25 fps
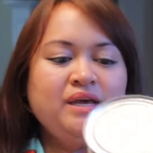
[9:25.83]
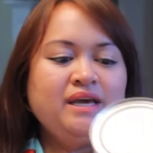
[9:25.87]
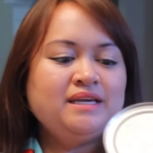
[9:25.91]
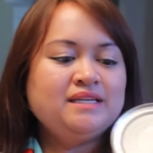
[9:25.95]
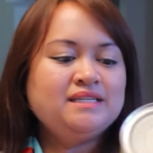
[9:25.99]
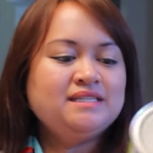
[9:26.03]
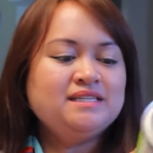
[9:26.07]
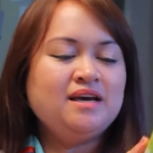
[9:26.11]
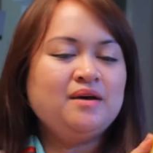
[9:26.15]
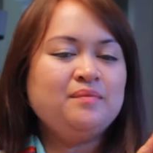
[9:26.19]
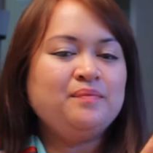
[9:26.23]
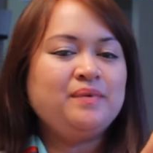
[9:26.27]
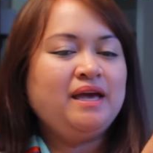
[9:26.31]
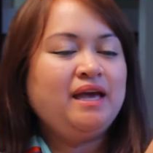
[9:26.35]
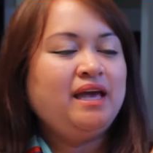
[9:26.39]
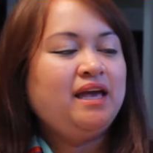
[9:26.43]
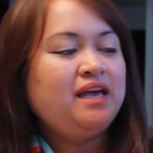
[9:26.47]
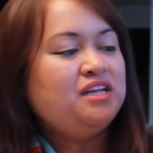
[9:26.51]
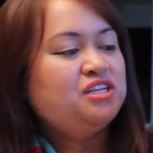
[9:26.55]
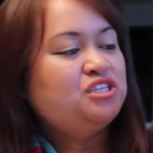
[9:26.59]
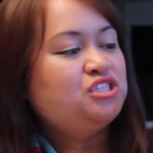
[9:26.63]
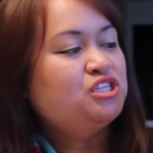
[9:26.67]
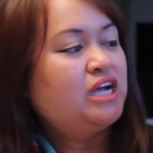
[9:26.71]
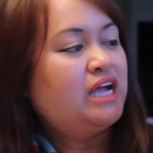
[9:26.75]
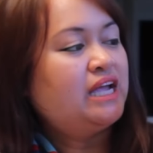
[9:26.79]
Picked up
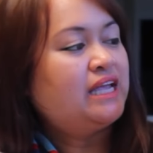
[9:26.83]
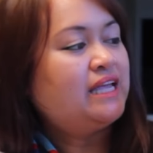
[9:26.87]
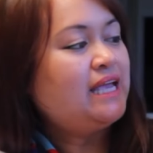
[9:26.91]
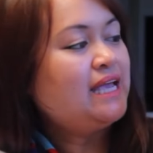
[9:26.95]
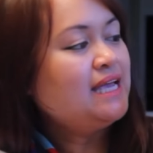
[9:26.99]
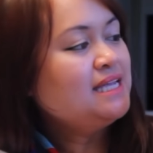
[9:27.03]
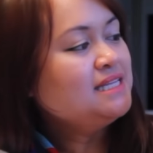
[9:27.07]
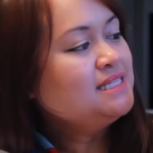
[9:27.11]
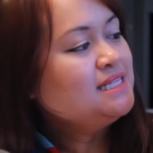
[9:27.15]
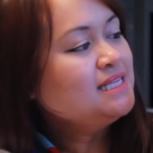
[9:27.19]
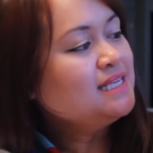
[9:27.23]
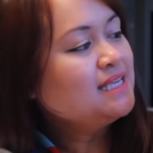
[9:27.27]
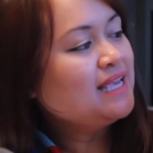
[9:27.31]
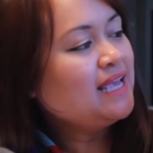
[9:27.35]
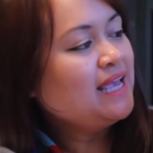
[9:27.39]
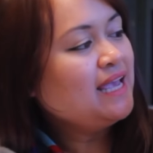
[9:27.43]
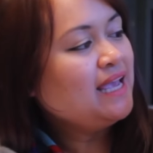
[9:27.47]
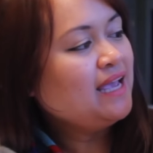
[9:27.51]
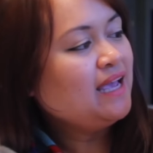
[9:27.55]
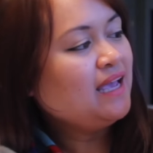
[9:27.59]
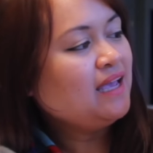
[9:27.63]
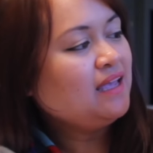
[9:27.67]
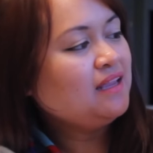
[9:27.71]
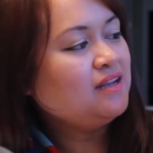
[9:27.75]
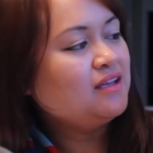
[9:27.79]
a gigantic
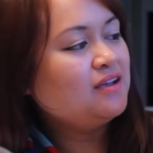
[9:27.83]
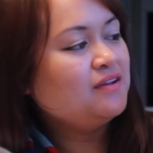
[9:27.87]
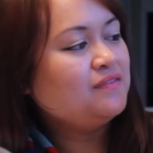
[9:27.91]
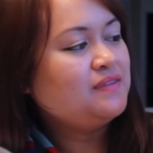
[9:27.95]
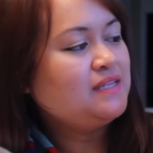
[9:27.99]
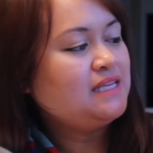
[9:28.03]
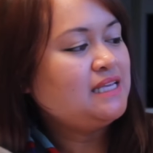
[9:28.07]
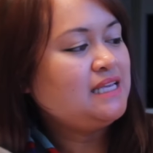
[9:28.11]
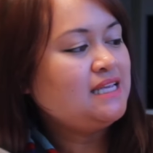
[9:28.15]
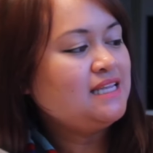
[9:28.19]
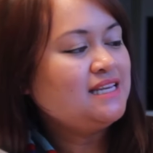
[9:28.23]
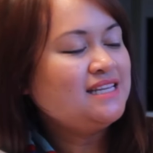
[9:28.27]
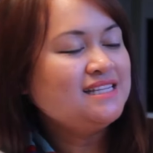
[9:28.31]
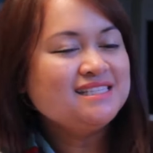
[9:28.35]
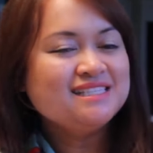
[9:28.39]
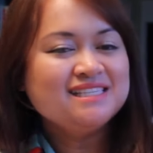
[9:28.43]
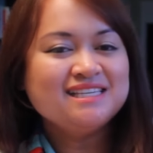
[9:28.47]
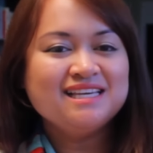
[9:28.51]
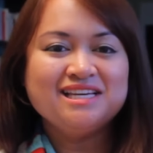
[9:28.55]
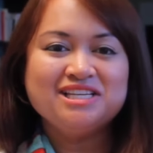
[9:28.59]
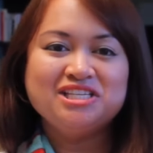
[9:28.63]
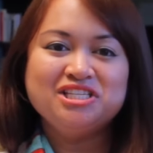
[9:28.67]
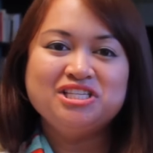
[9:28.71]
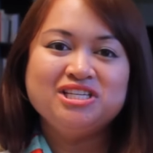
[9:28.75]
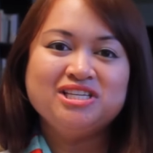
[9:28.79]
can of the Eden's
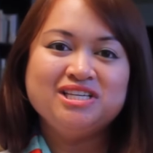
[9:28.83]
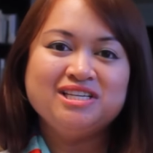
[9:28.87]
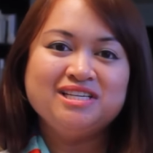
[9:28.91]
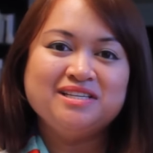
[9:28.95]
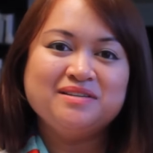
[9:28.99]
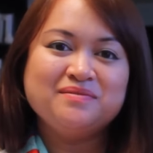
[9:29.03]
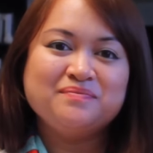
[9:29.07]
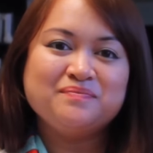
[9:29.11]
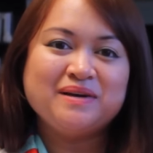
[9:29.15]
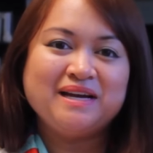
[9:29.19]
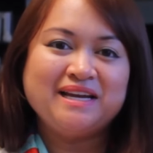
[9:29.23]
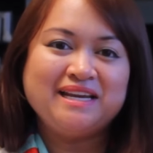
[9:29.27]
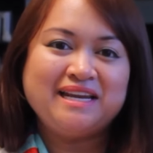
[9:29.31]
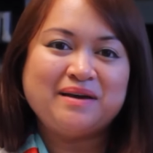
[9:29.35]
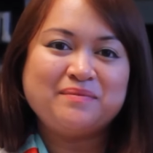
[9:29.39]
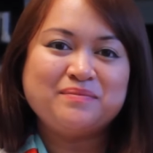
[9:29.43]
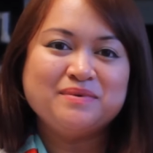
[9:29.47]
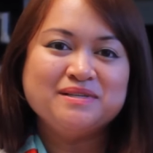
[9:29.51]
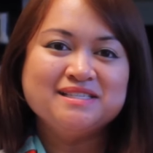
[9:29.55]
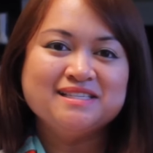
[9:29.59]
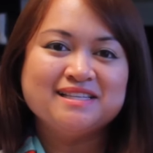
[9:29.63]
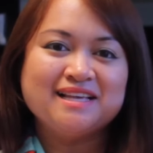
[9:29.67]
Kitchen pineapple